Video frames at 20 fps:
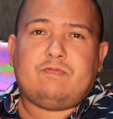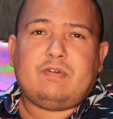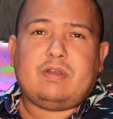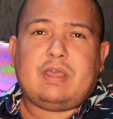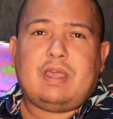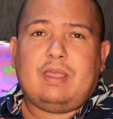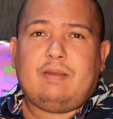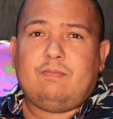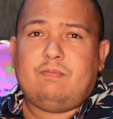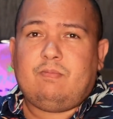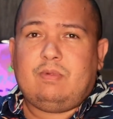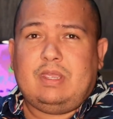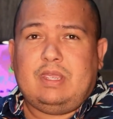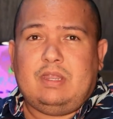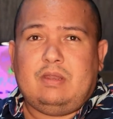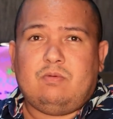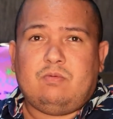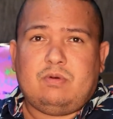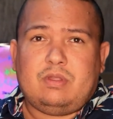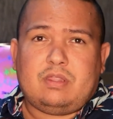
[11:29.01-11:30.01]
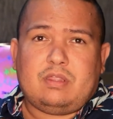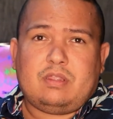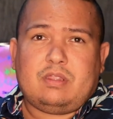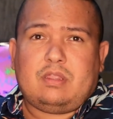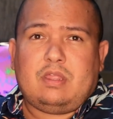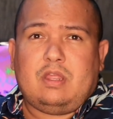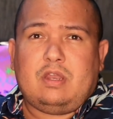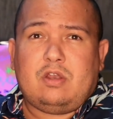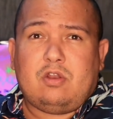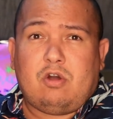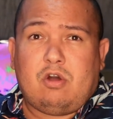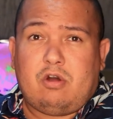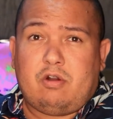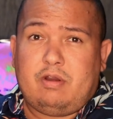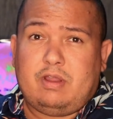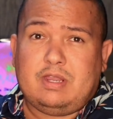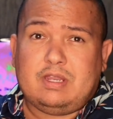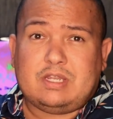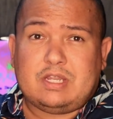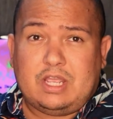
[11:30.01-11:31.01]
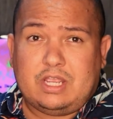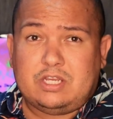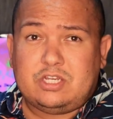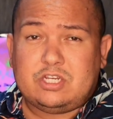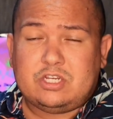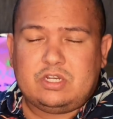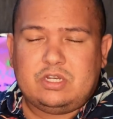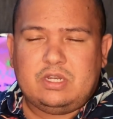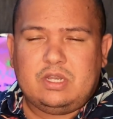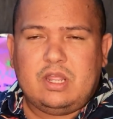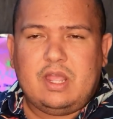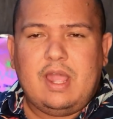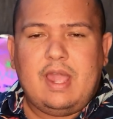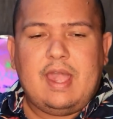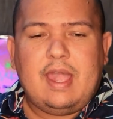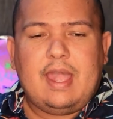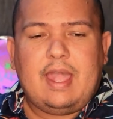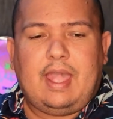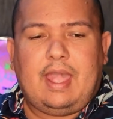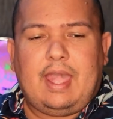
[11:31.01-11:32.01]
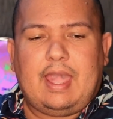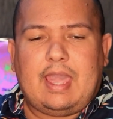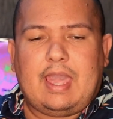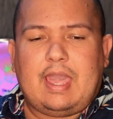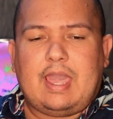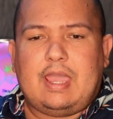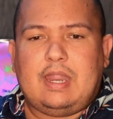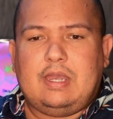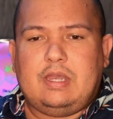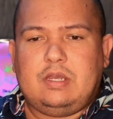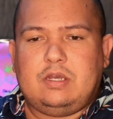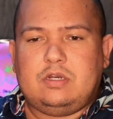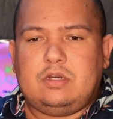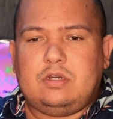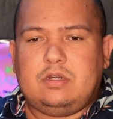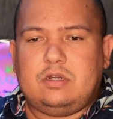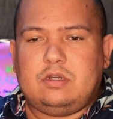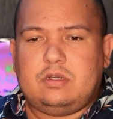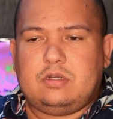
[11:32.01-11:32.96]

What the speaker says: came in with an orientation, and